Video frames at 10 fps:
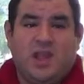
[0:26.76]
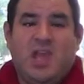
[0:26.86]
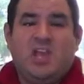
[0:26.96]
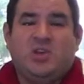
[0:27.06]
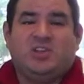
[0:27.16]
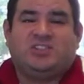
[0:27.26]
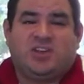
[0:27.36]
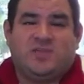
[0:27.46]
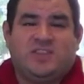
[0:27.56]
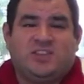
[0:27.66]
work, you
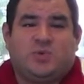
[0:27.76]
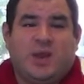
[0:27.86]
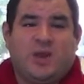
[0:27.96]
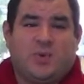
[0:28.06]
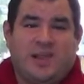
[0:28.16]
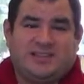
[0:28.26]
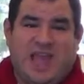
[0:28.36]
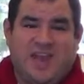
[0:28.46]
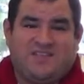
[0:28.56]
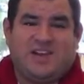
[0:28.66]
deserve these great
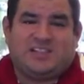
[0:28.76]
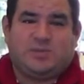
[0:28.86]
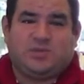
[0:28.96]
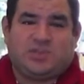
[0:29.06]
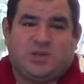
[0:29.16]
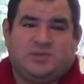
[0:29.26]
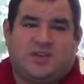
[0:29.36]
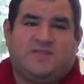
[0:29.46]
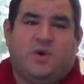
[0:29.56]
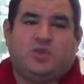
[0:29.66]
rates and flexible
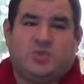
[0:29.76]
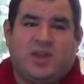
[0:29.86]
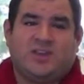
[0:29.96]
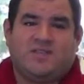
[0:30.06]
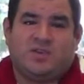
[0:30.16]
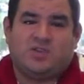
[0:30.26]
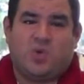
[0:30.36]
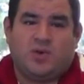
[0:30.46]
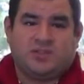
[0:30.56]
terms on a Volkswagen of your